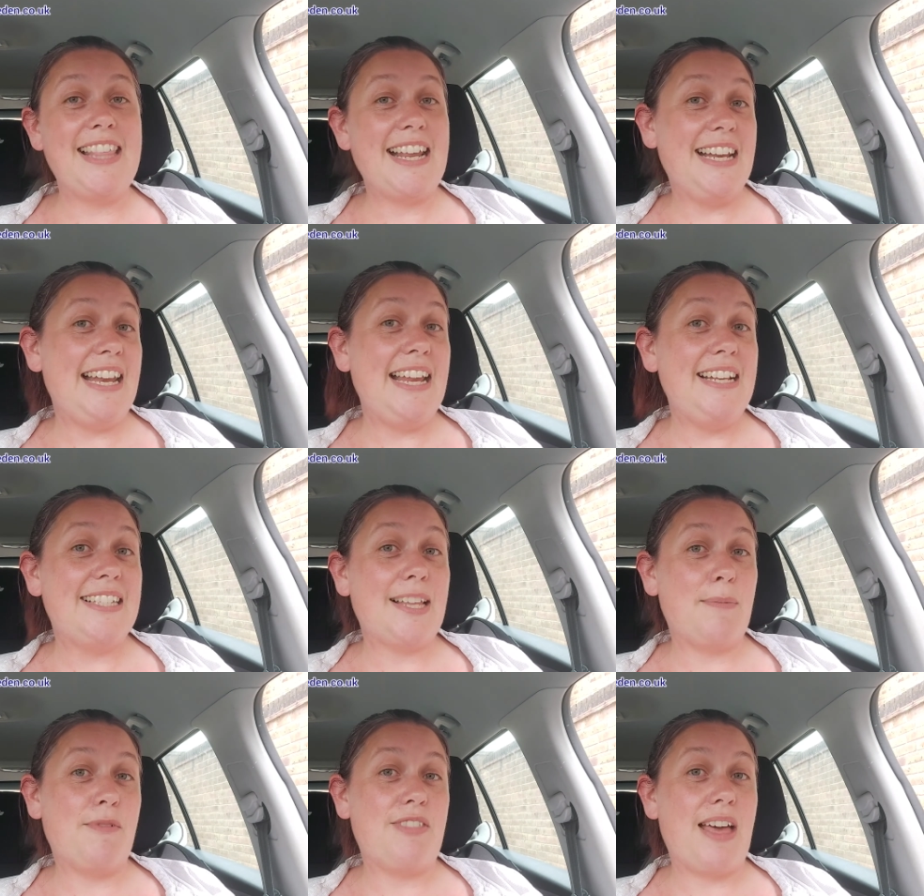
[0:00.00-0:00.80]
They need
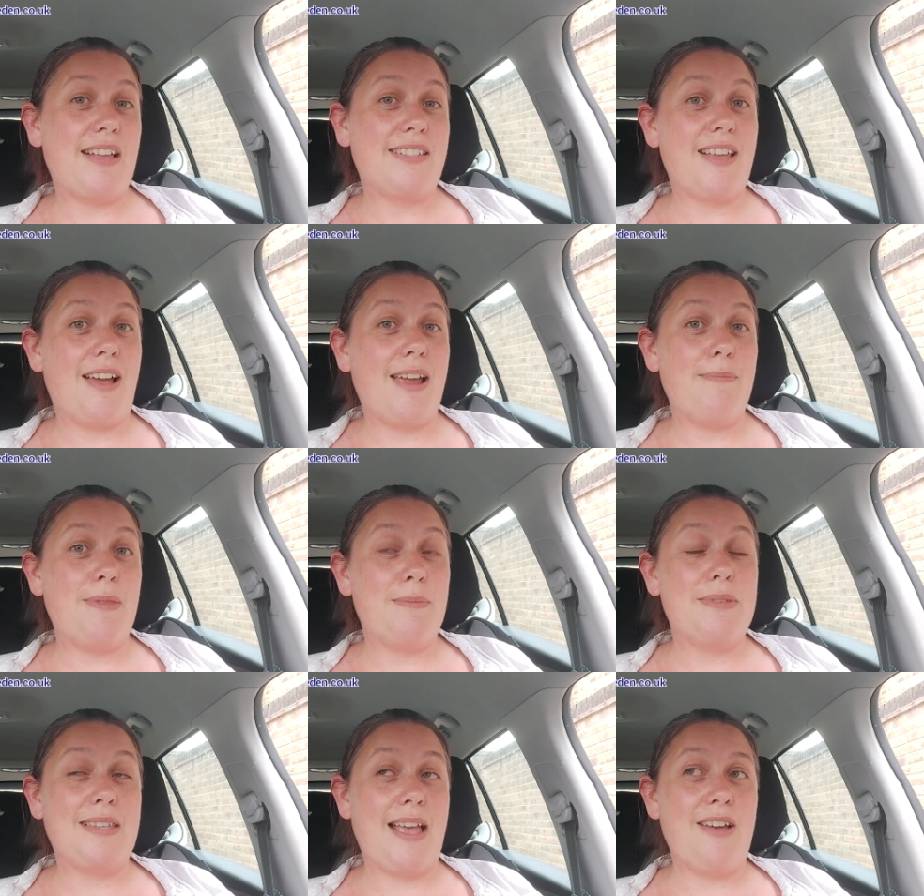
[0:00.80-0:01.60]
some of that time
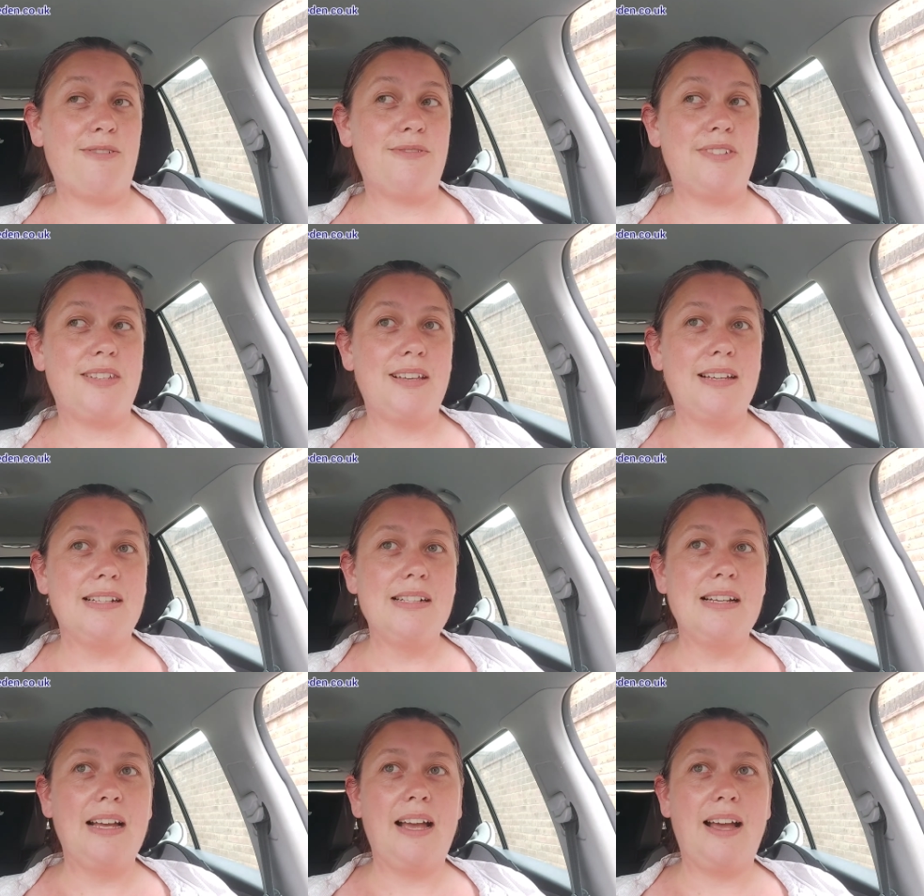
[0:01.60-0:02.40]
themselves
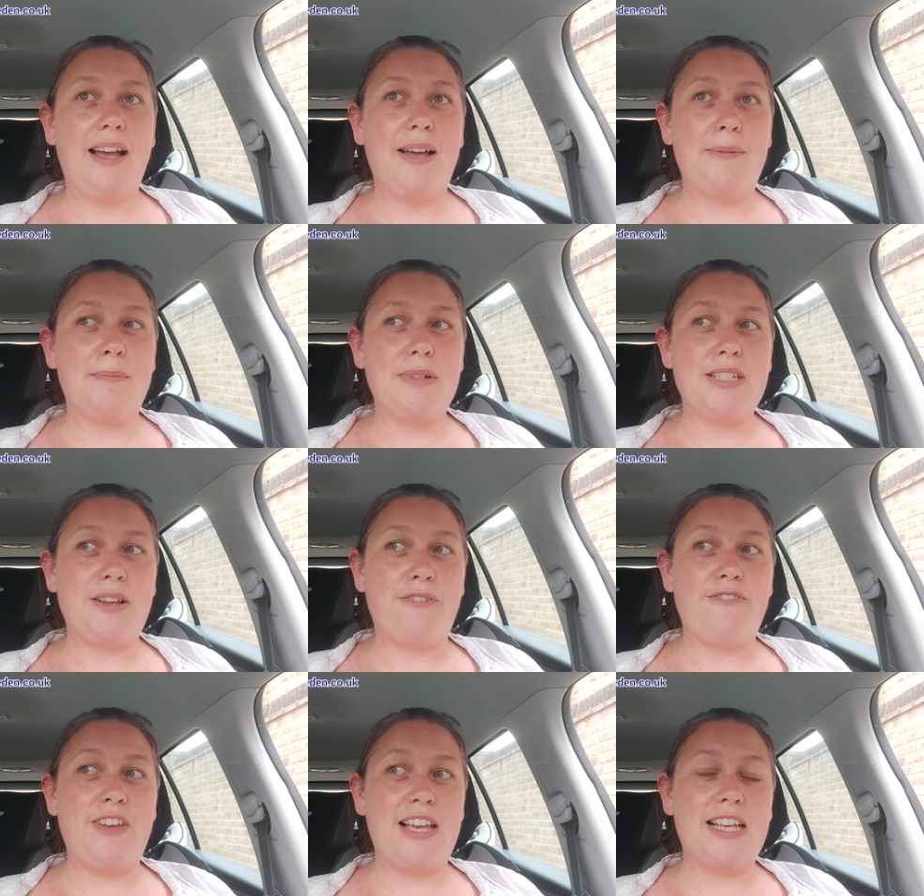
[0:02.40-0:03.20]
to
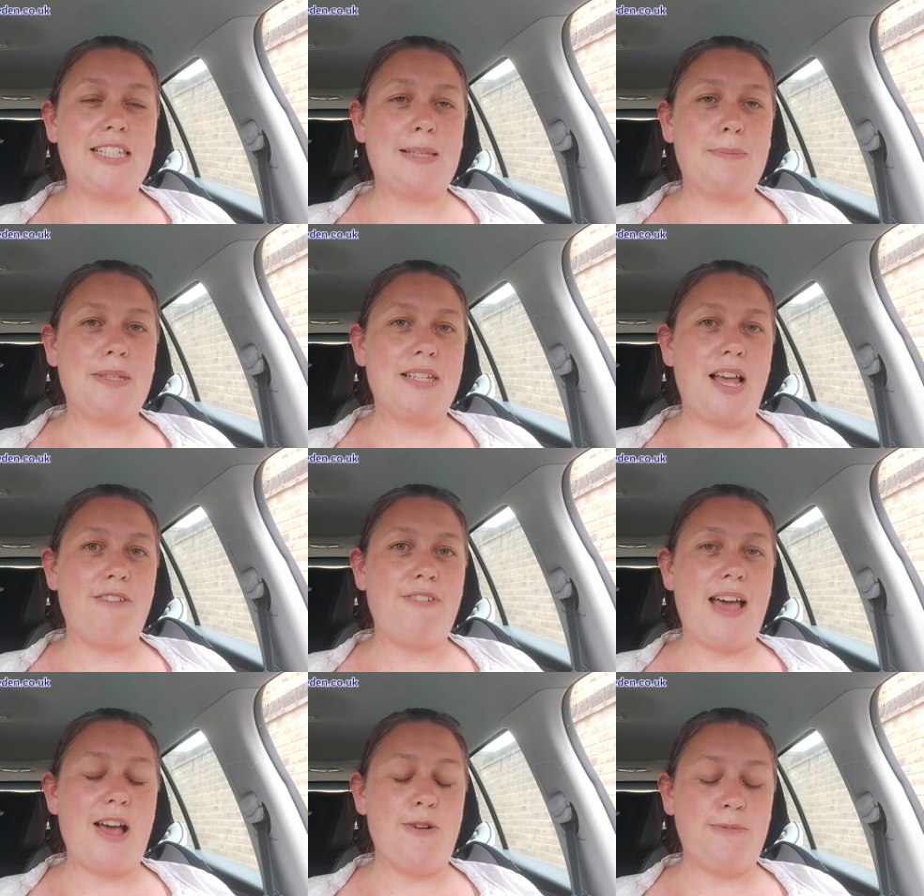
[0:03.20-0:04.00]
figure some stuff
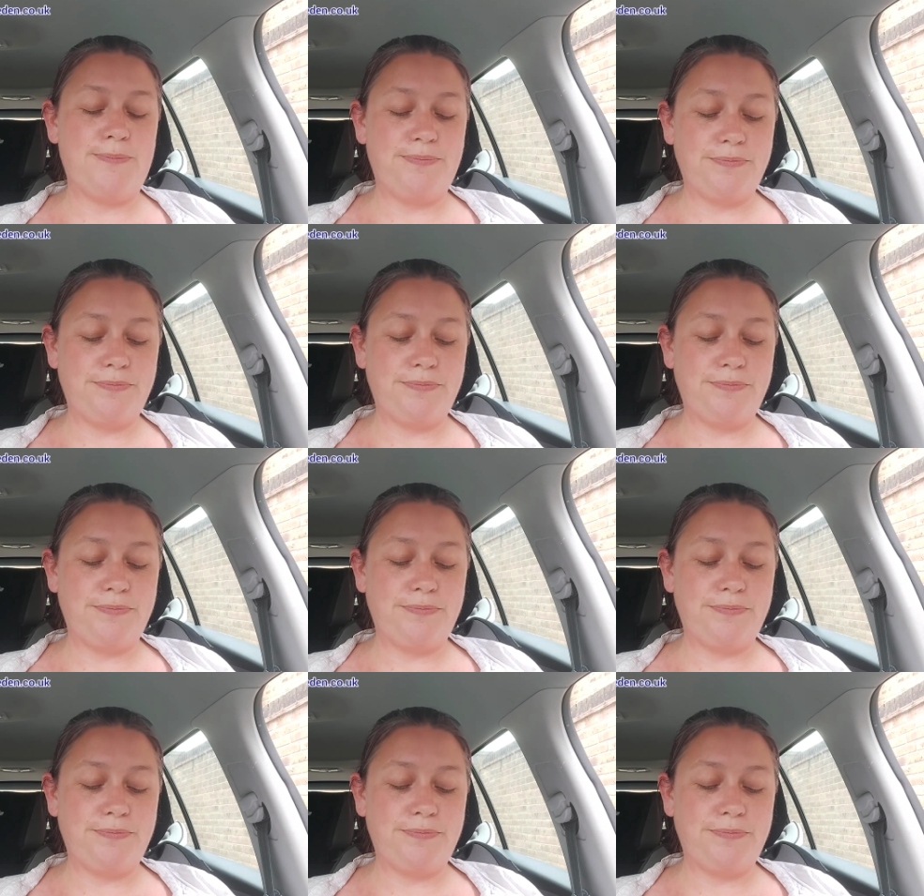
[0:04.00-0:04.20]
out.